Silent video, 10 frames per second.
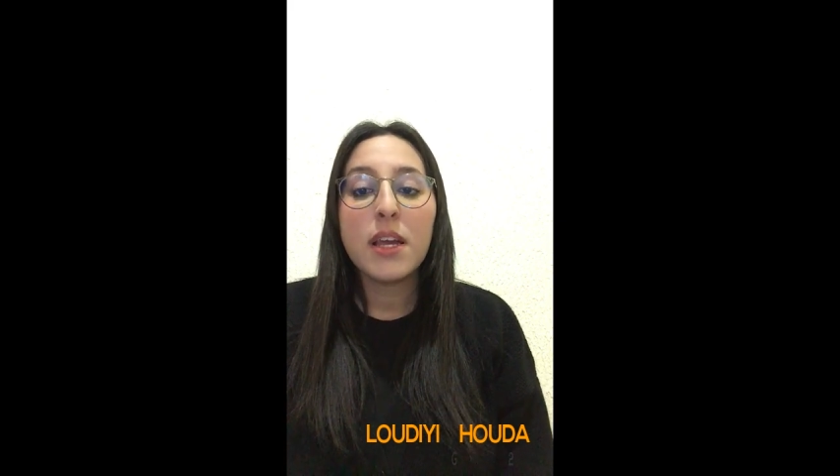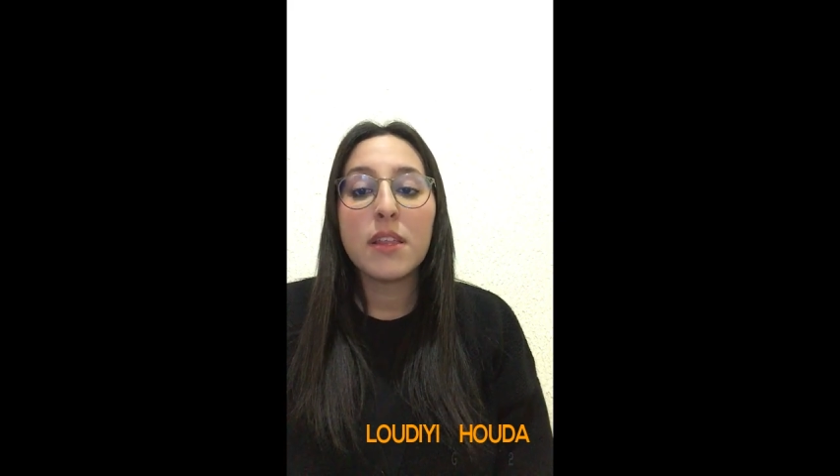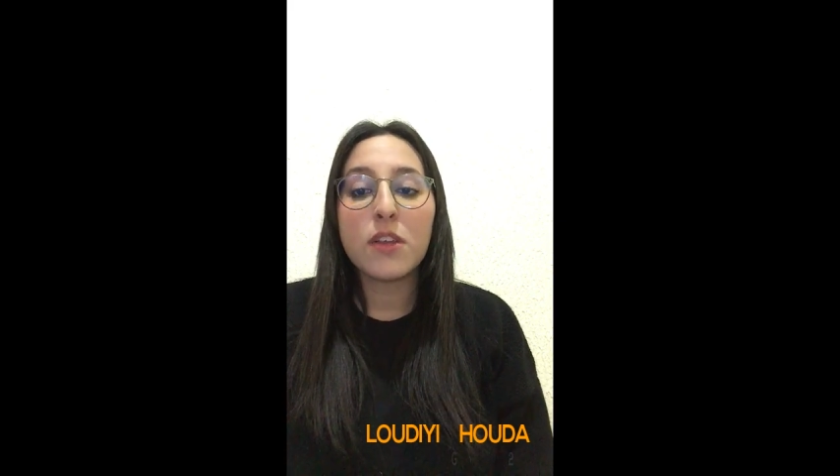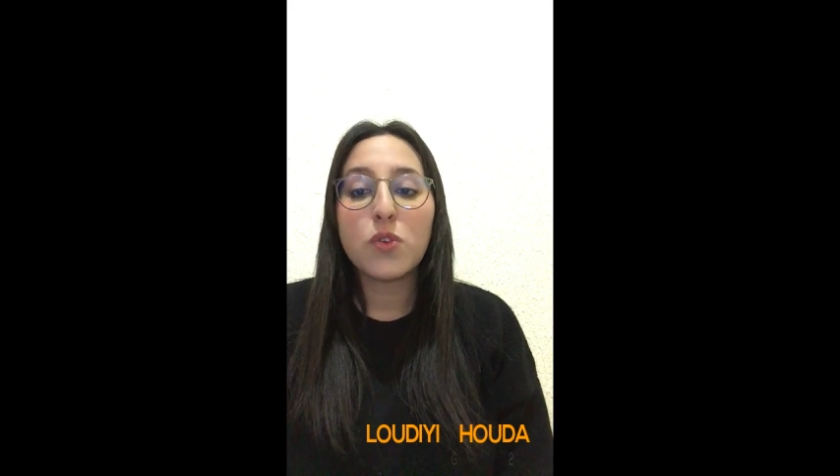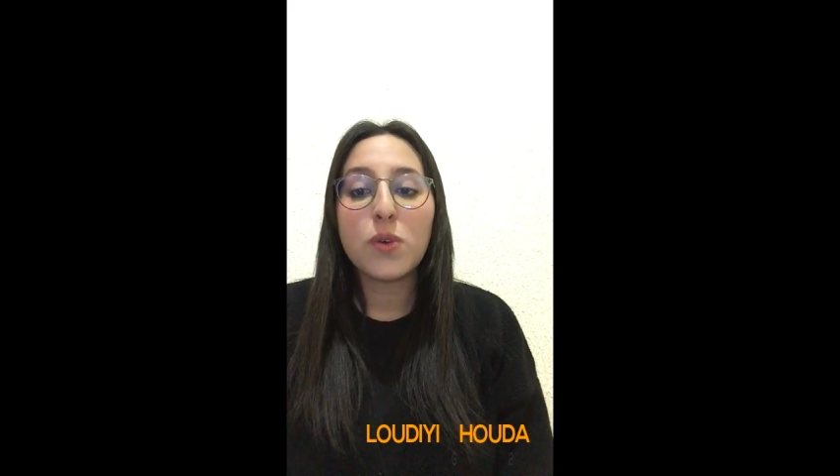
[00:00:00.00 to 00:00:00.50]

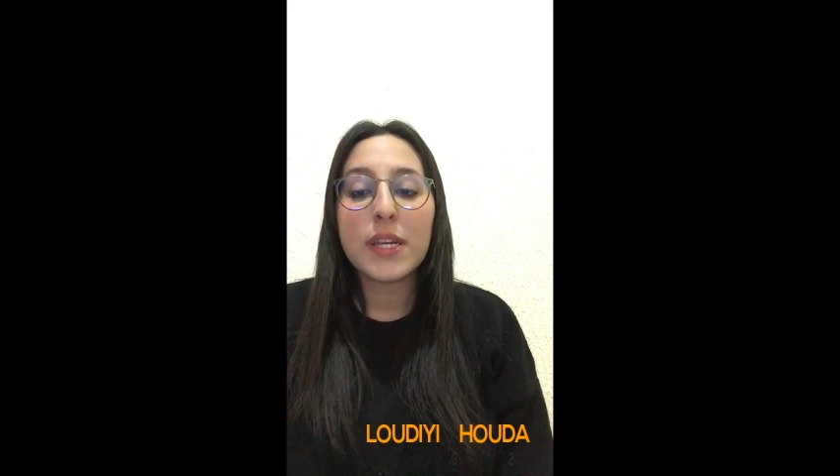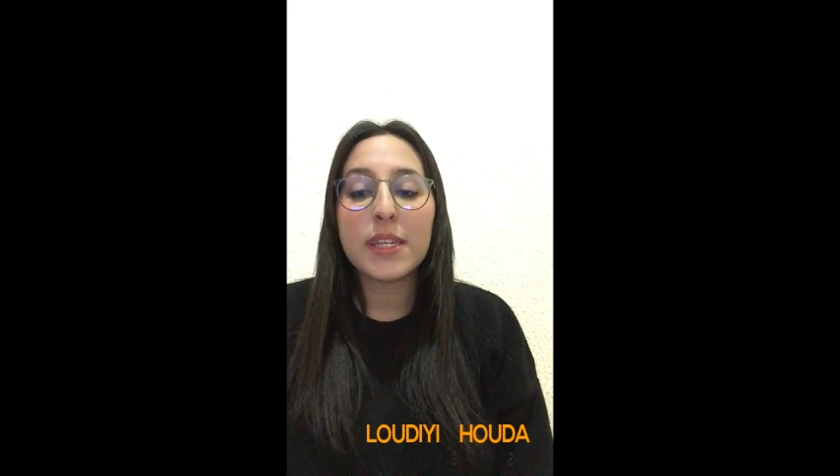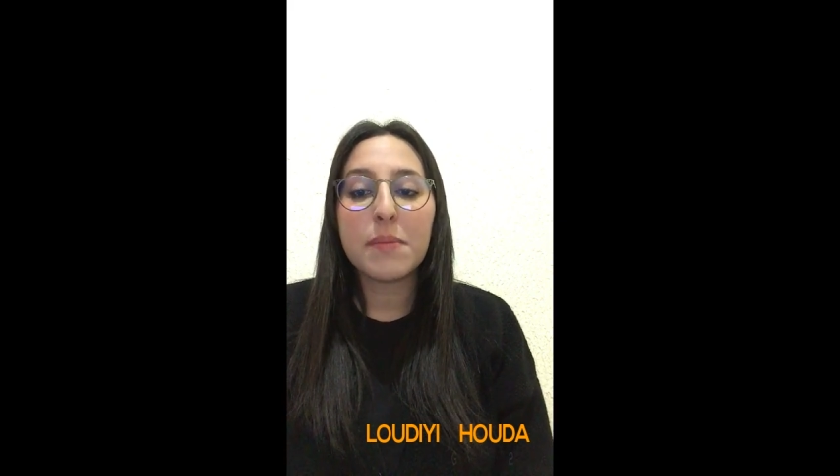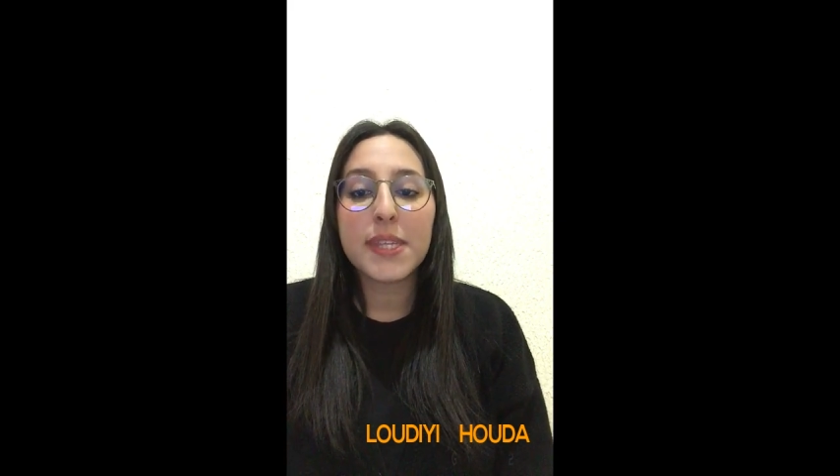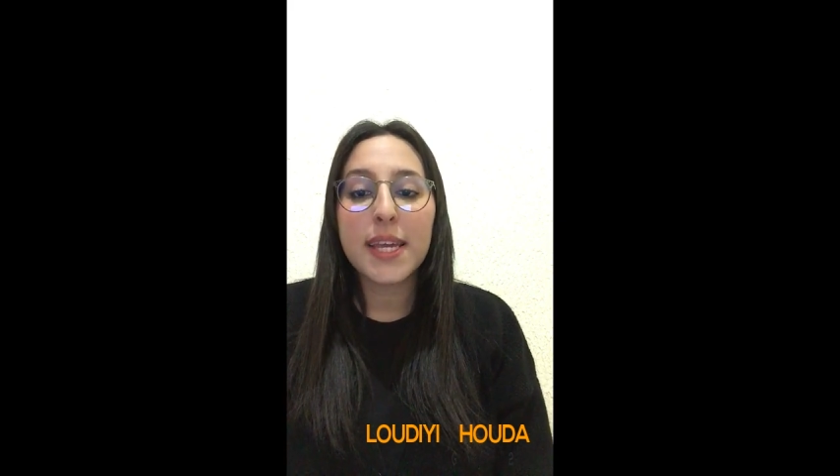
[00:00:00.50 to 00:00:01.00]
the
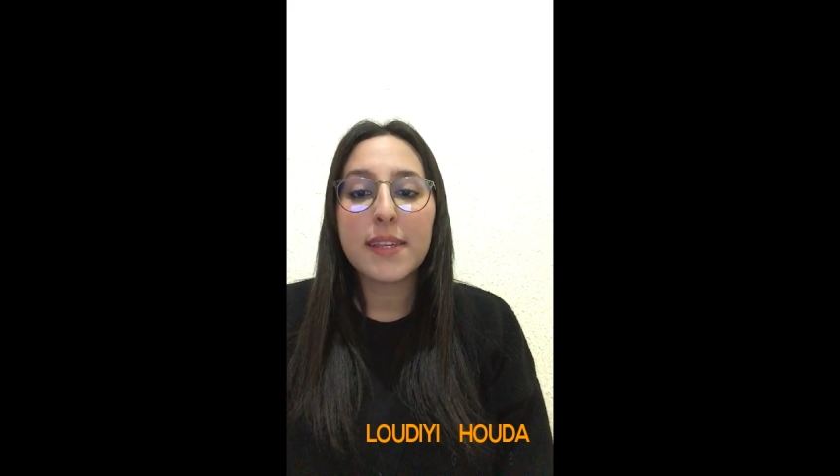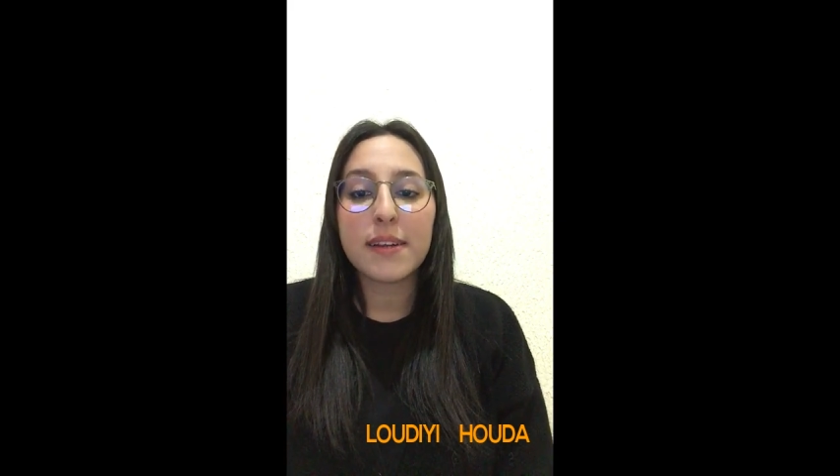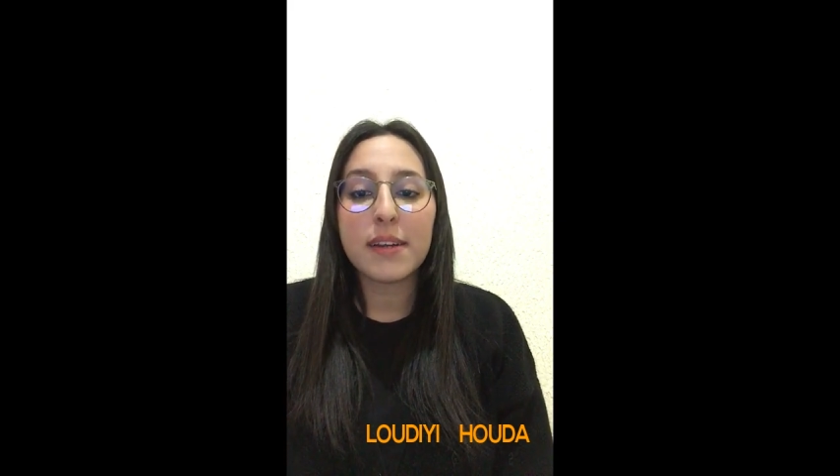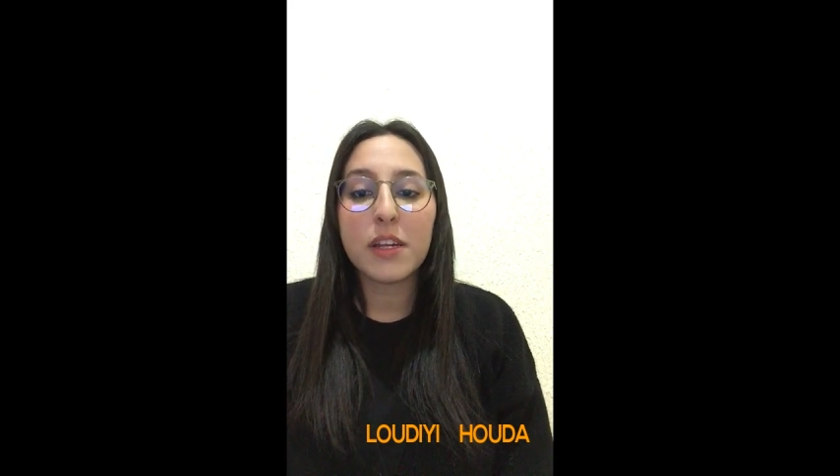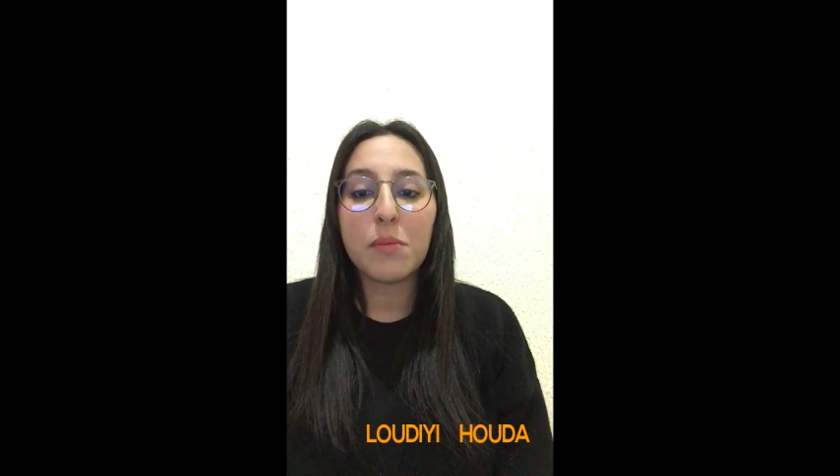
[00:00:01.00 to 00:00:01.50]
tourism sector
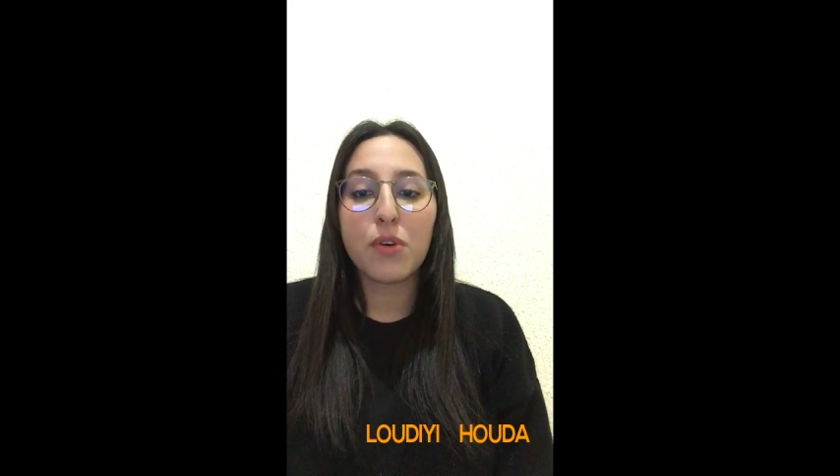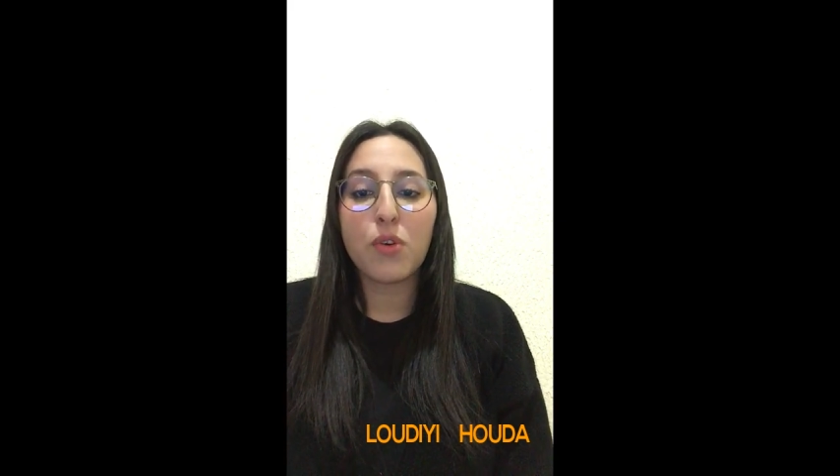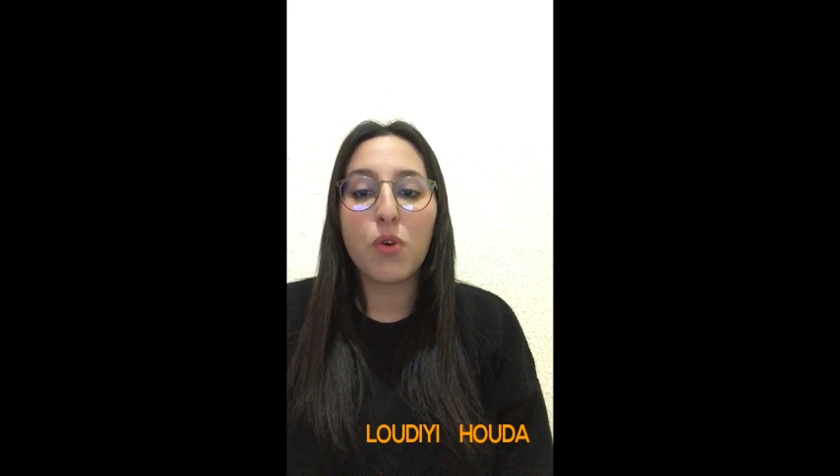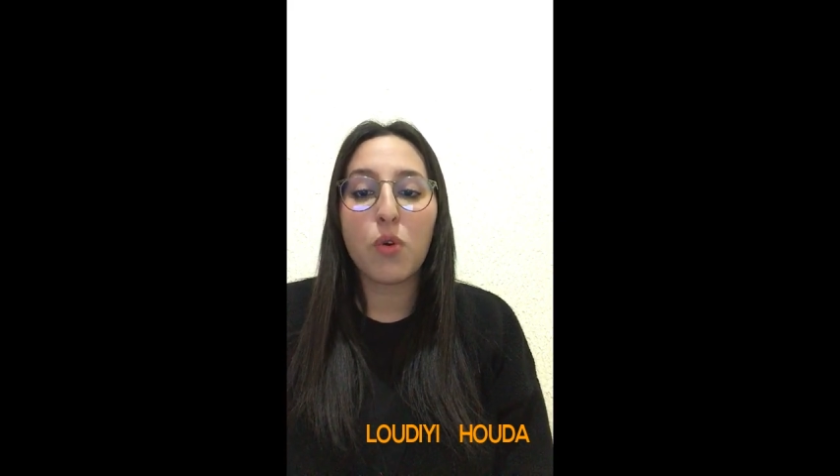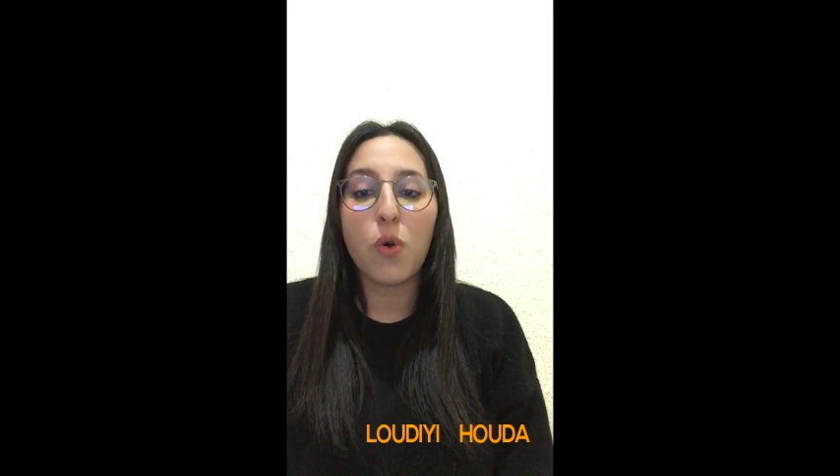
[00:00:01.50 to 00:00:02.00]
in
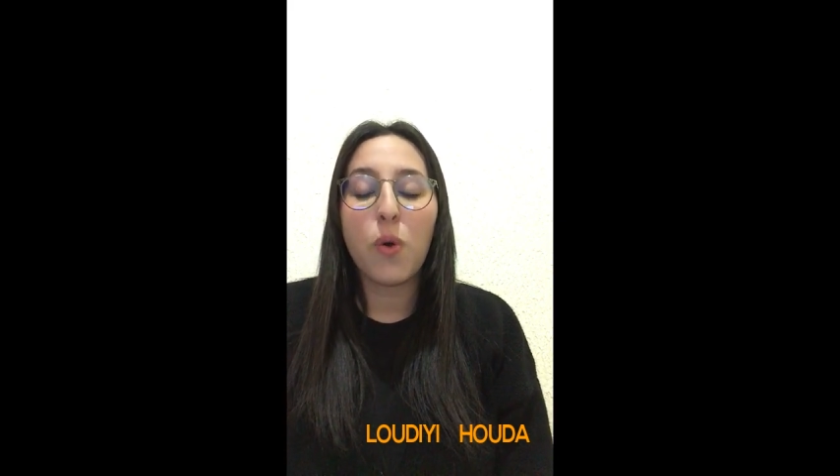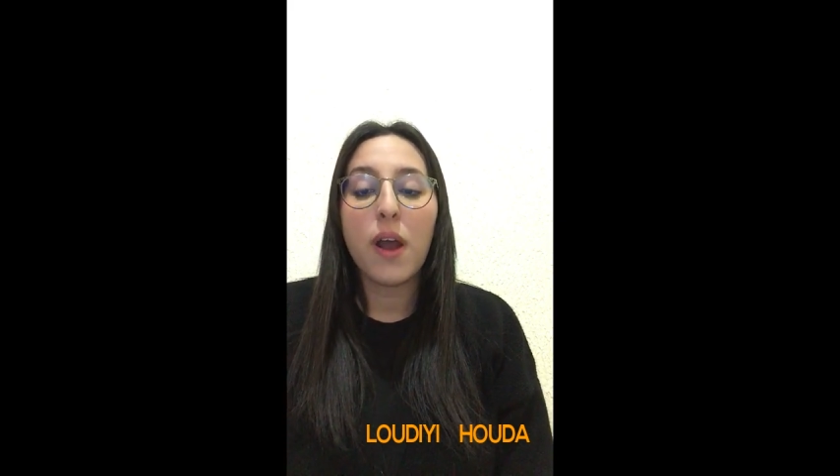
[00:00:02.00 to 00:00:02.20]
Morocco